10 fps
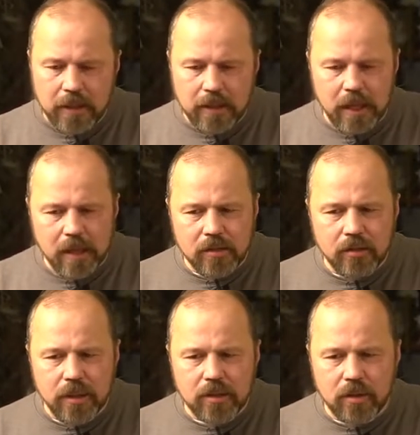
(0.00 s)
The
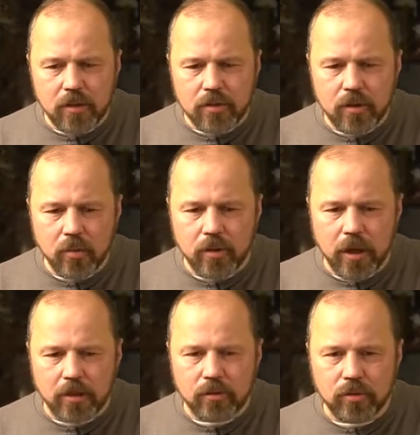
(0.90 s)
answer is also
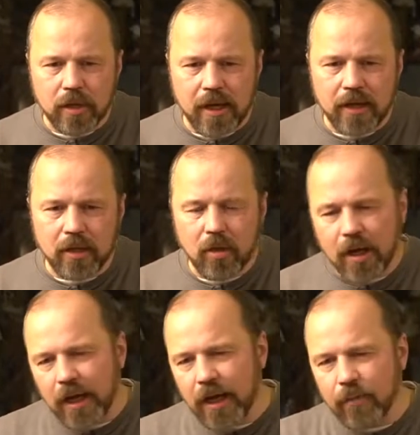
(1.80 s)
not to kind of,
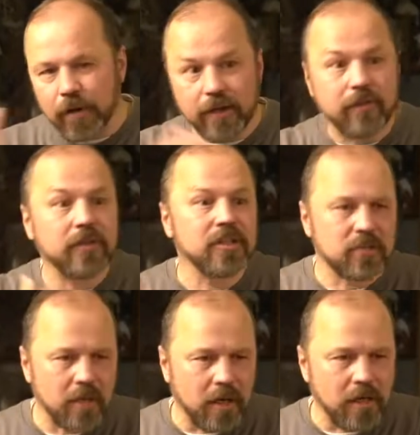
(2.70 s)
ah, whatever,
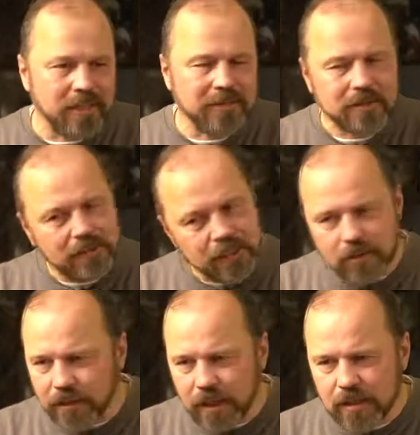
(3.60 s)
disregard it. That's
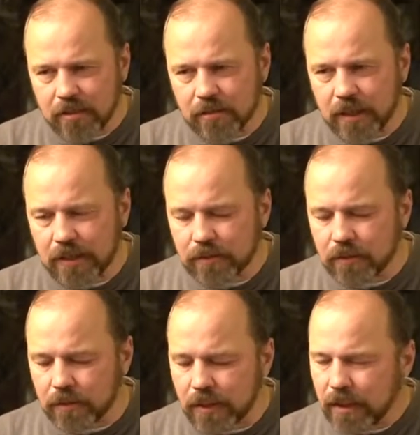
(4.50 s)
not the answer to that,
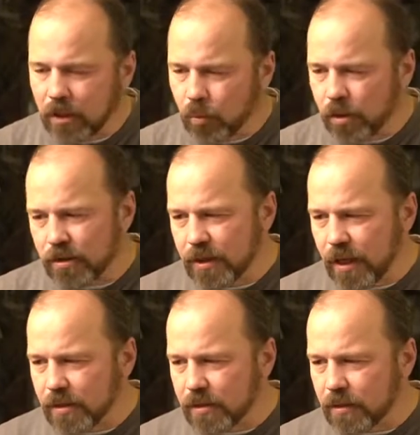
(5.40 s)
too. What is the
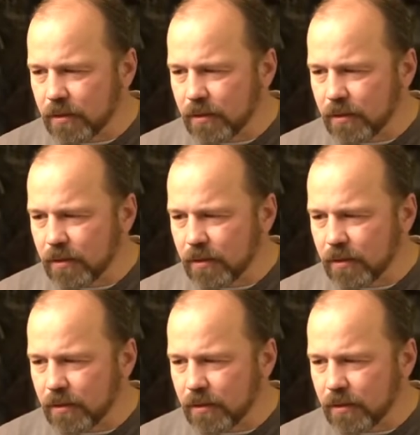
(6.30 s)
answer?